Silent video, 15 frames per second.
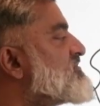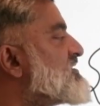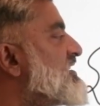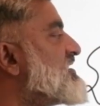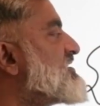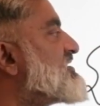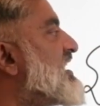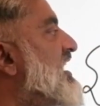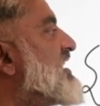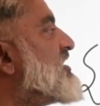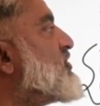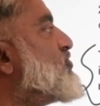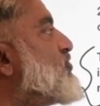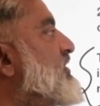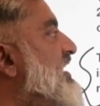is that
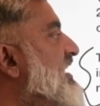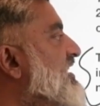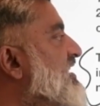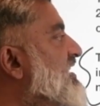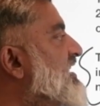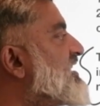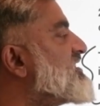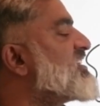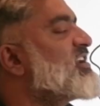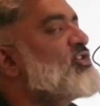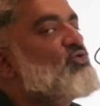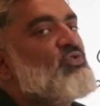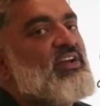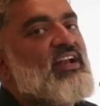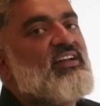you read it and then
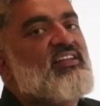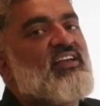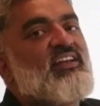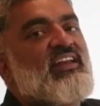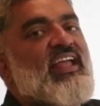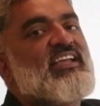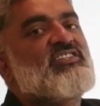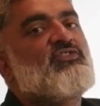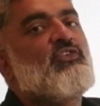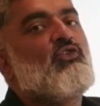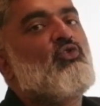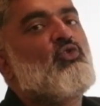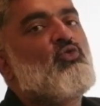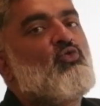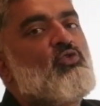you read the next
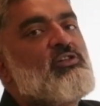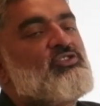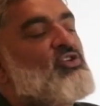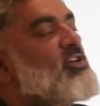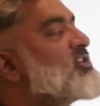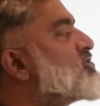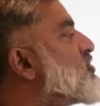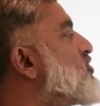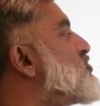few rules also.